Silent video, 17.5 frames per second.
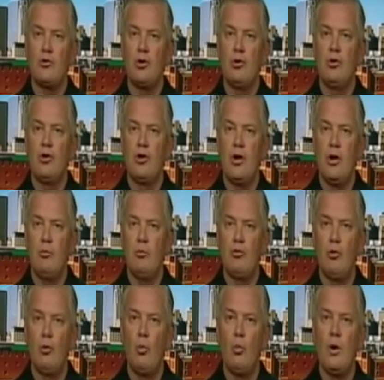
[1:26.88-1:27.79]
could
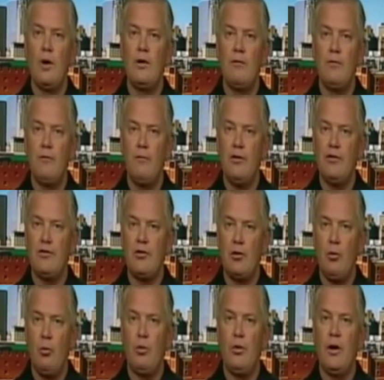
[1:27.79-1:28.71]
come to one
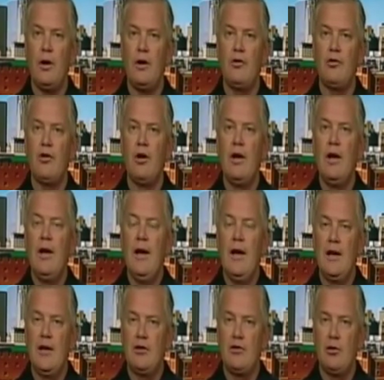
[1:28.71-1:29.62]
physical place
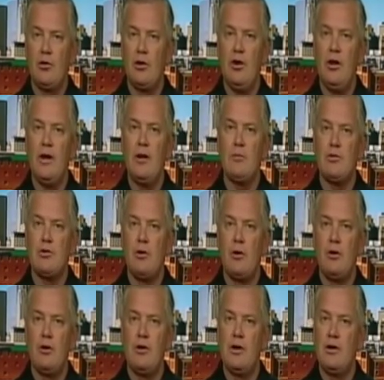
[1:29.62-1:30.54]
and get their claim
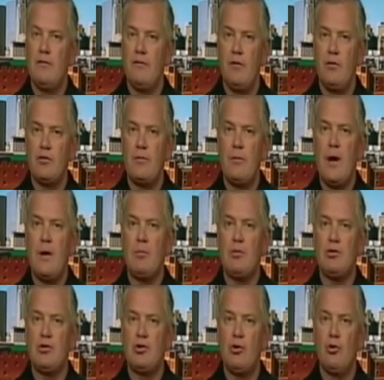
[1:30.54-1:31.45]
started at the First
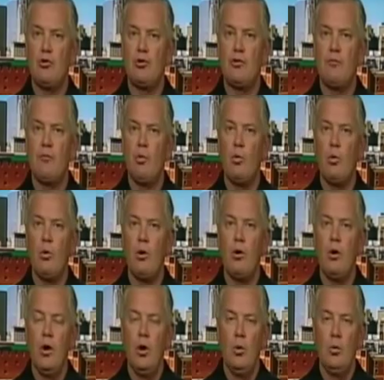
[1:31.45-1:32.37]
Baptist Church of
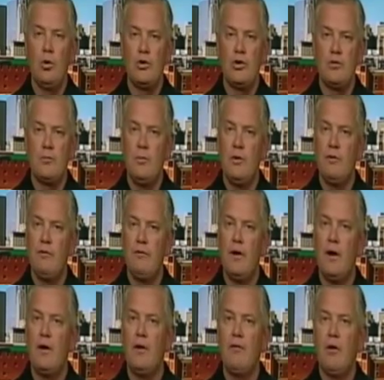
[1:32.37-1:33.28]
Moore, which has been
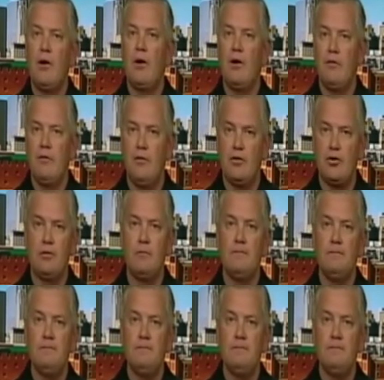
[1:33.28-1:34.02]
very, very efficient.